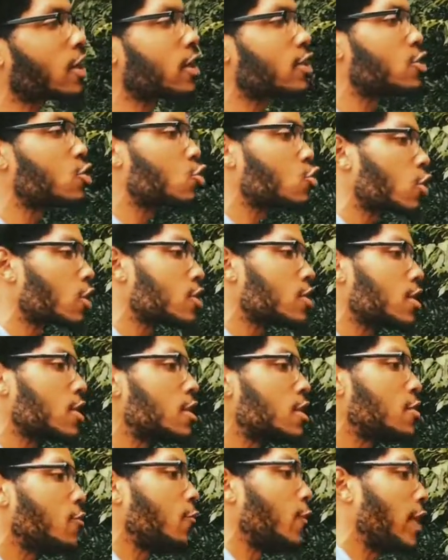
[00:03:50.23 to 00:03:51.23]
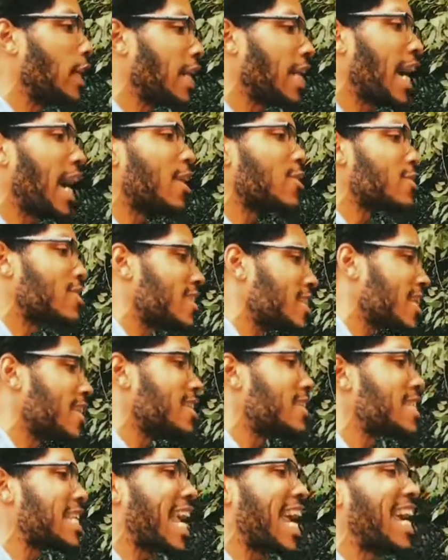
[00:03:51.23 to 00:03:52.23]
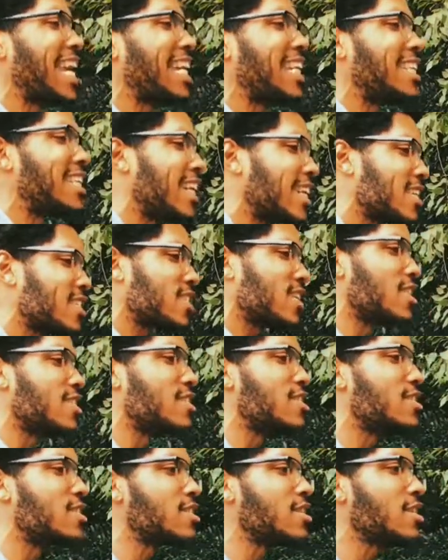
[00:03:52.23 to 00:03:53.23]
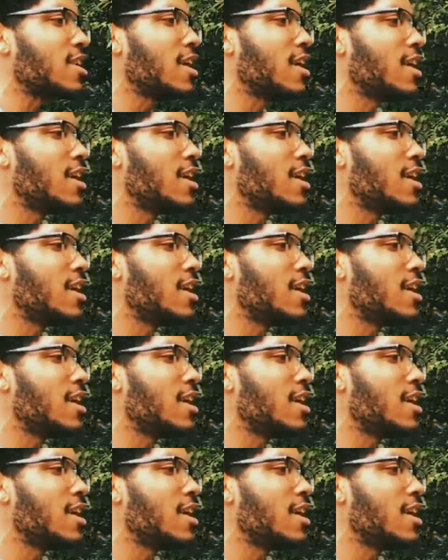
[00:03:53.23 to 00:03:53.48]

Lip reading: constrictions feeding our sins and addictions.